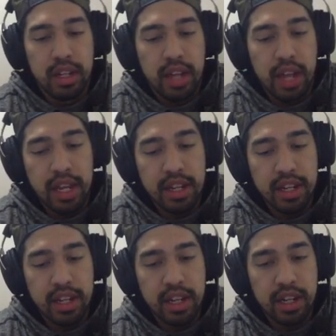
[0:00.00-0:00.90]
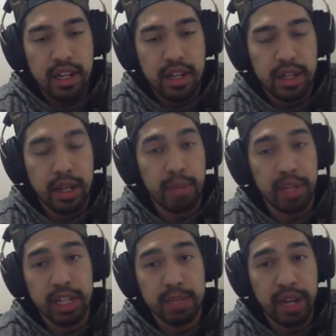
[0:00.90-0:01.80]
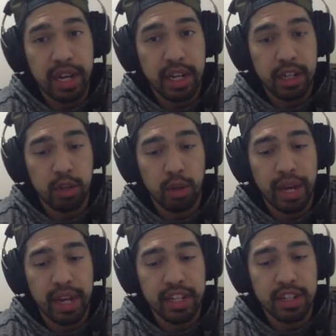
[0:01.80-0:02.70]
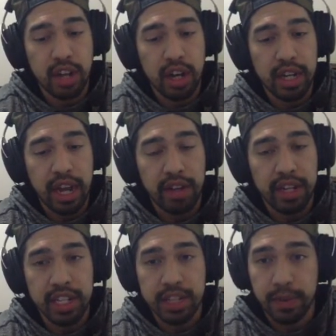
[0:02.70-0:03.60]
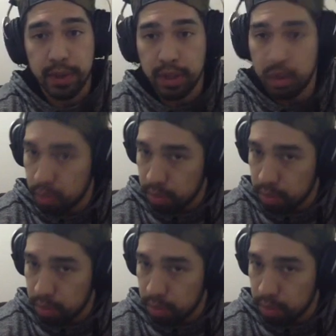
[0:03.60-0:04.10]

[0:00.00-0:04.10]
And, uh, yeah, because my Crobat is gone, now he hits for